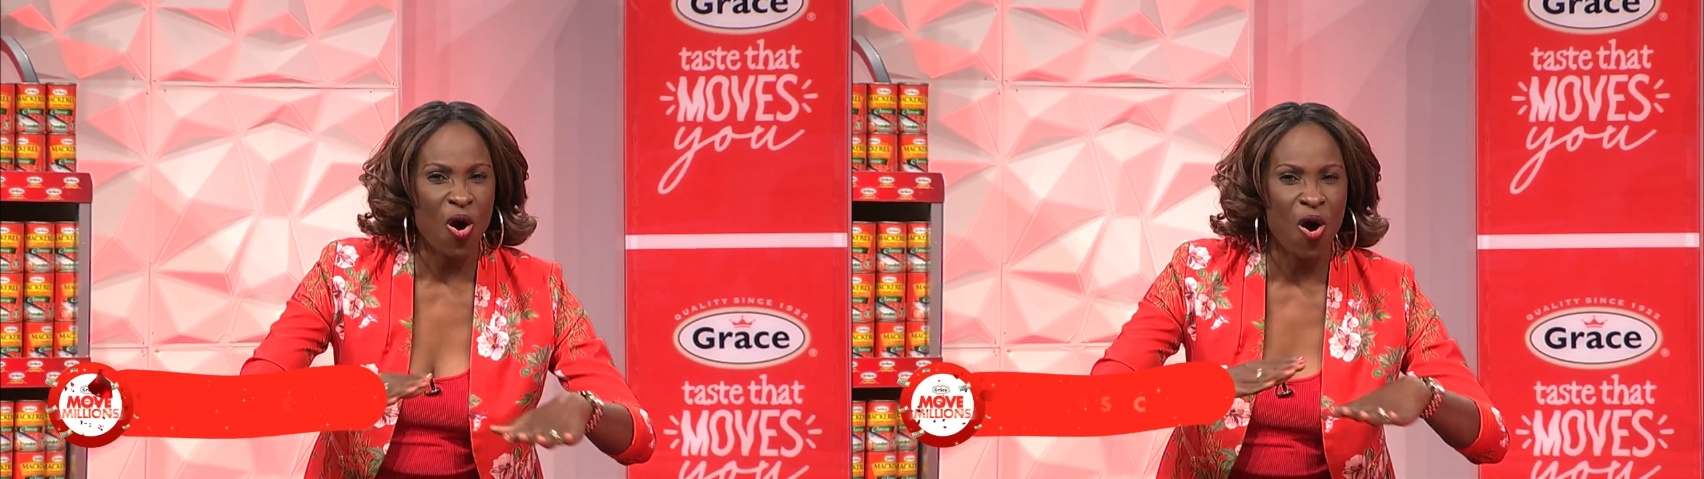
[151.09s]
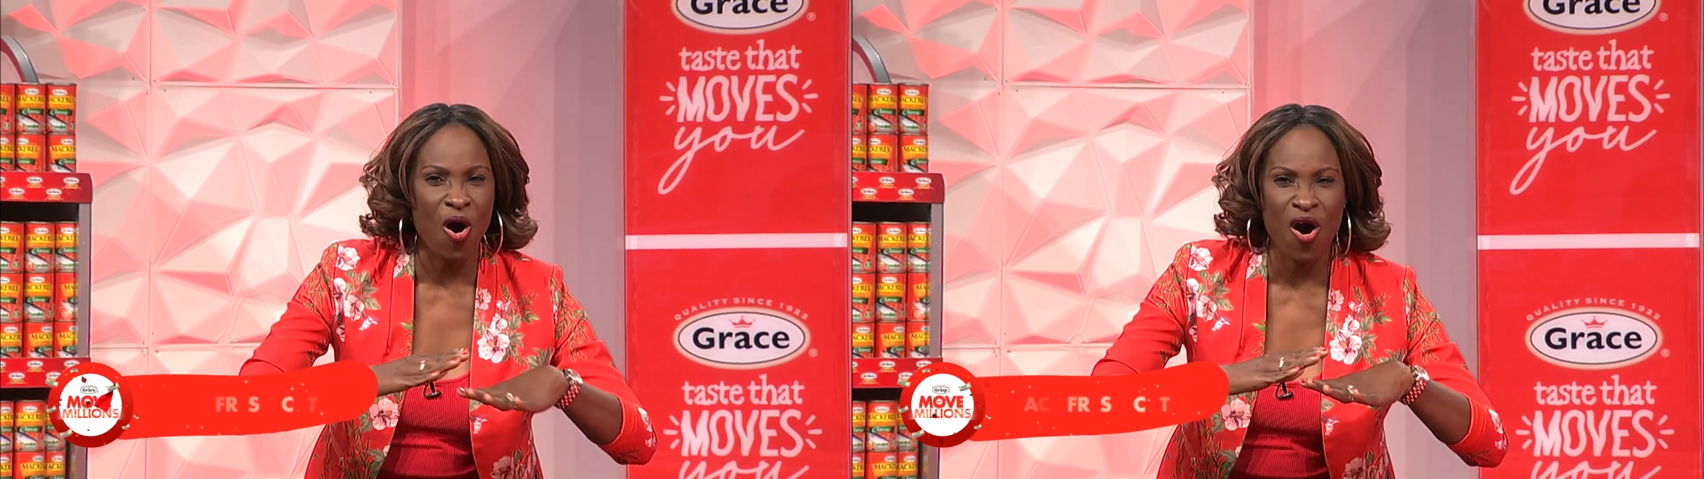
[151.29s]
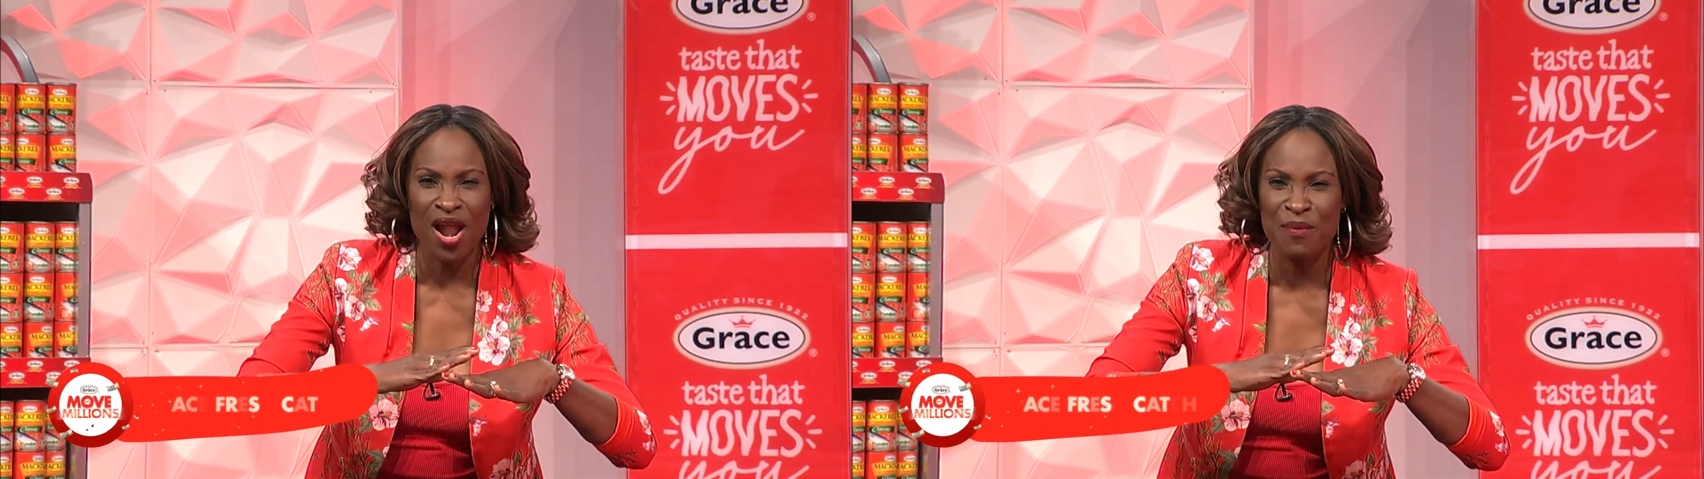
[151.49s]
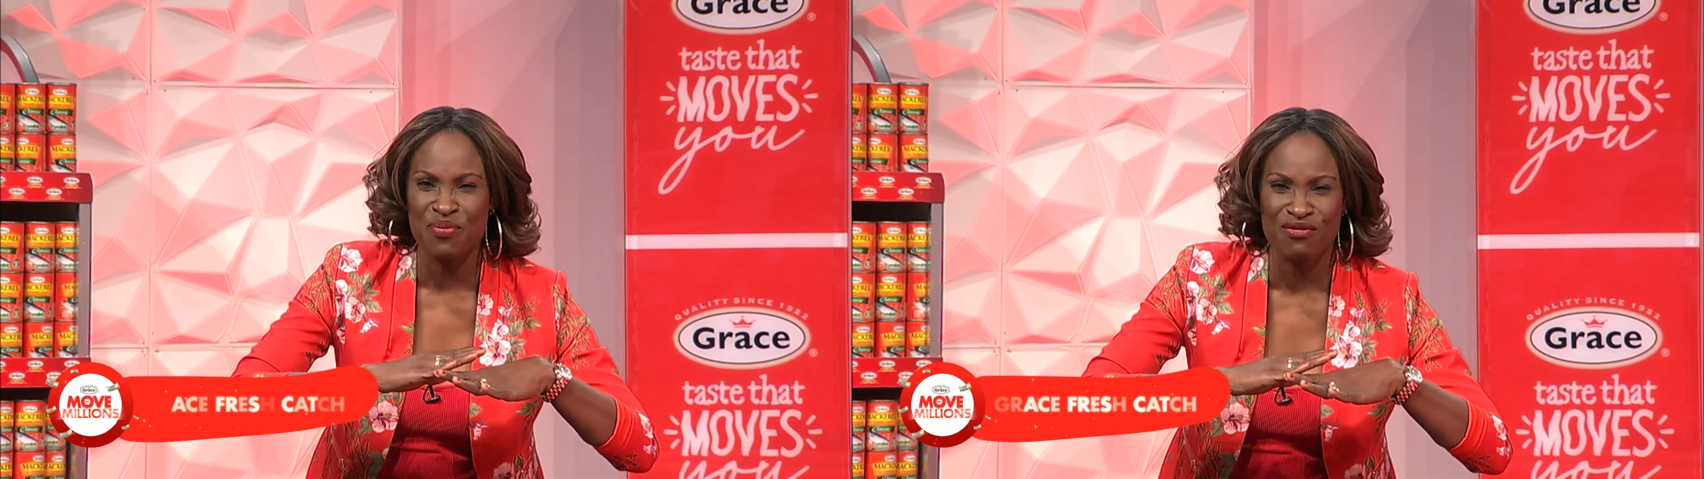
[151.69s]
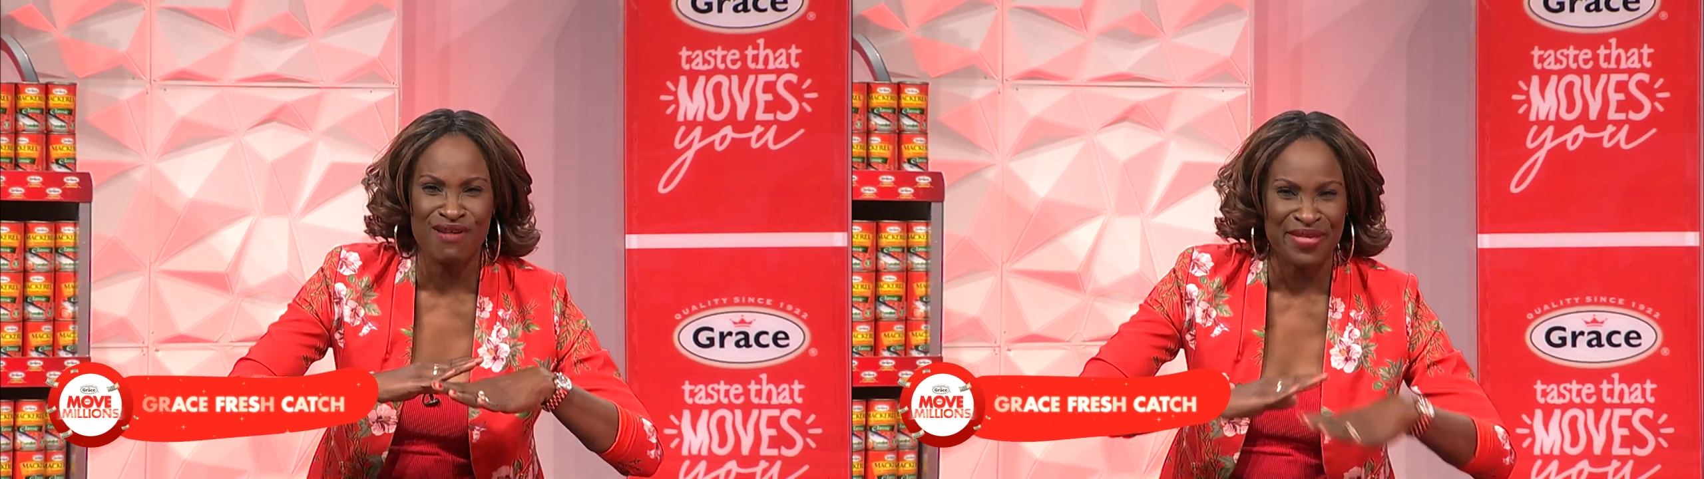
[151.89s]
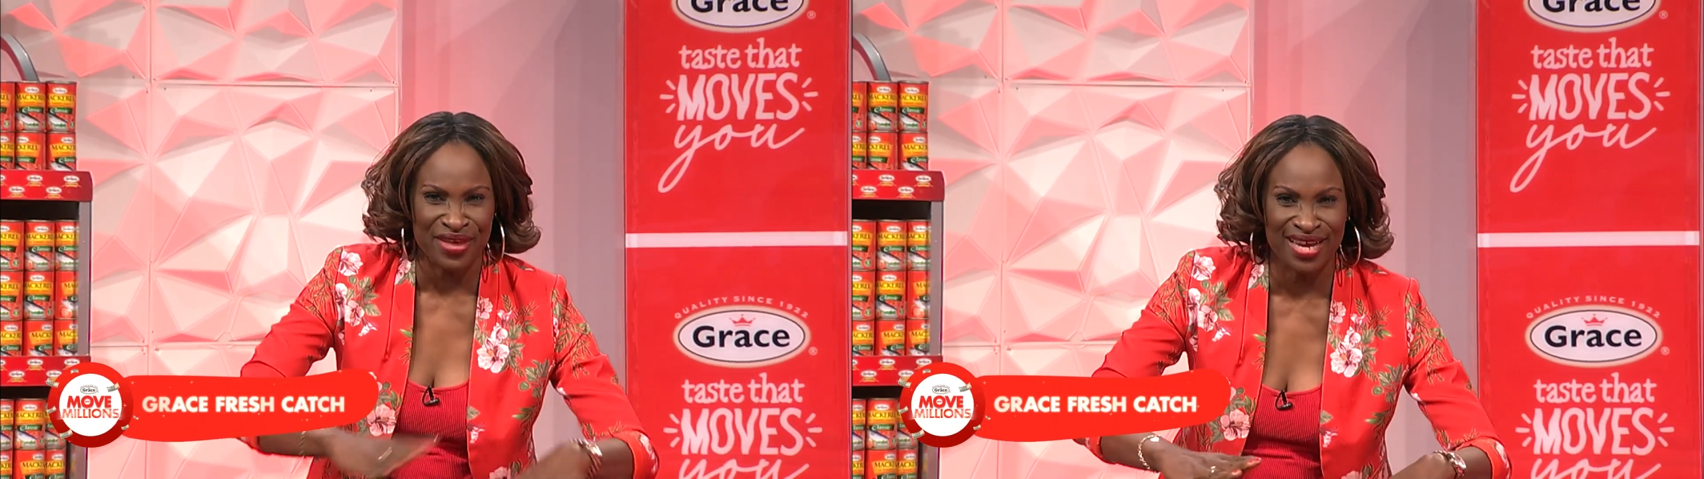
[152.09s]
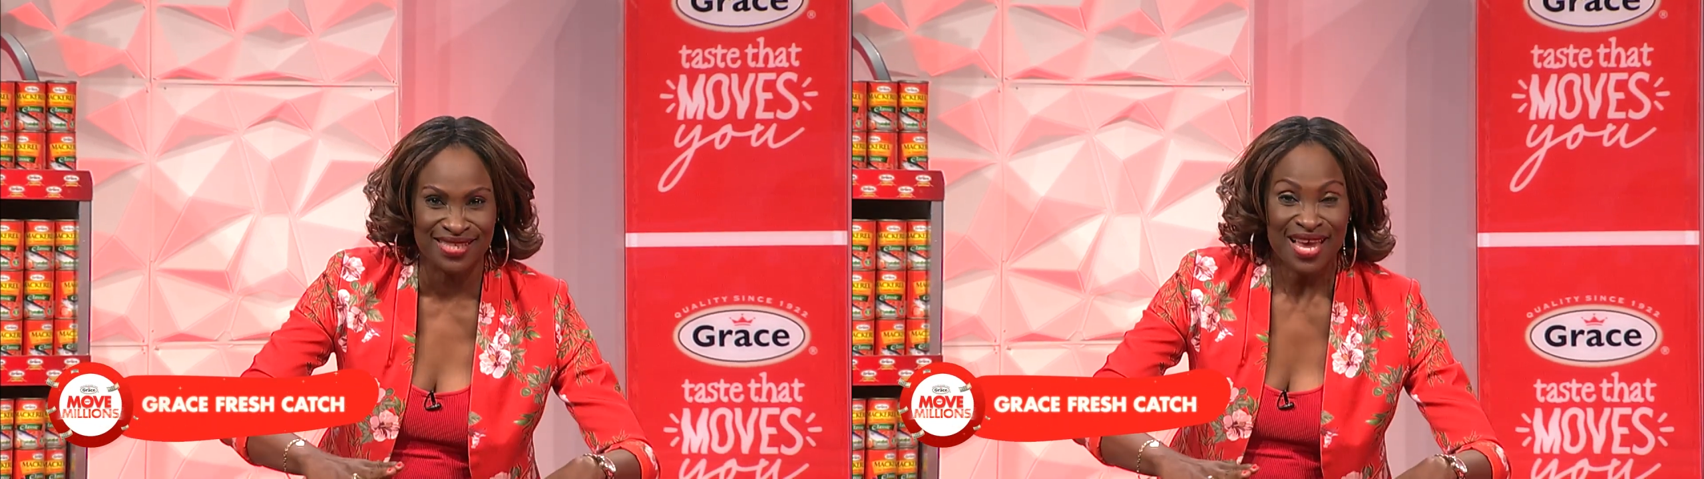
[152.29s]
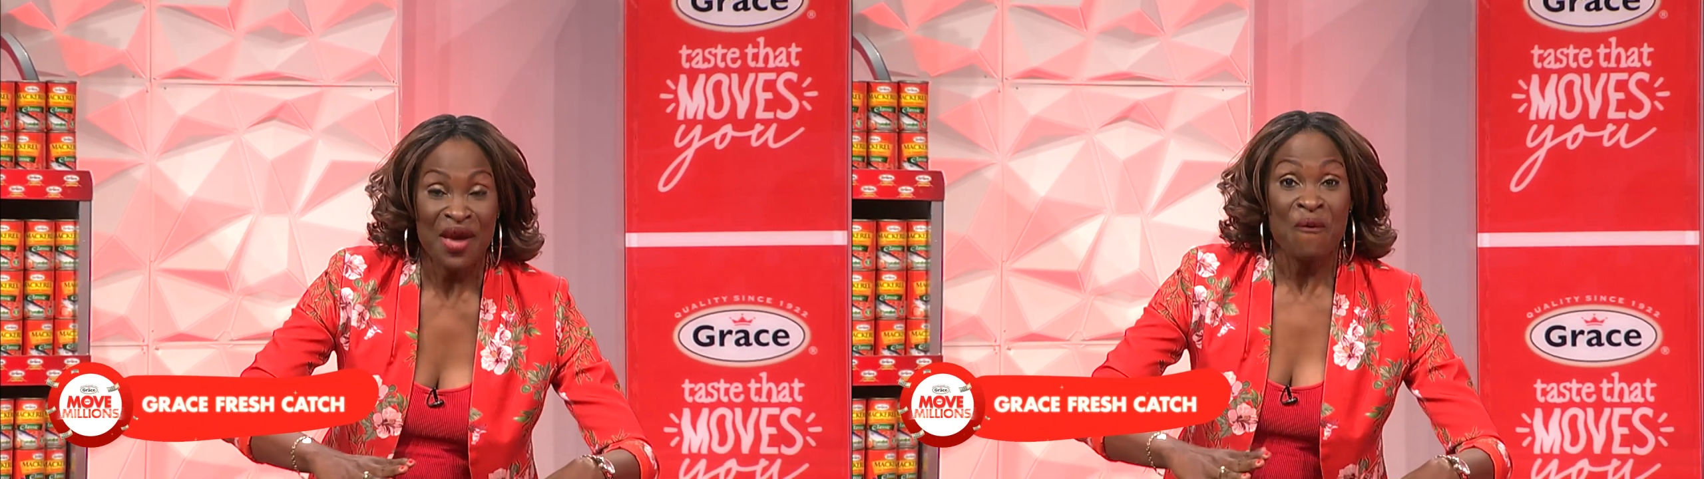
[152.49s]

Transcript: all brothers,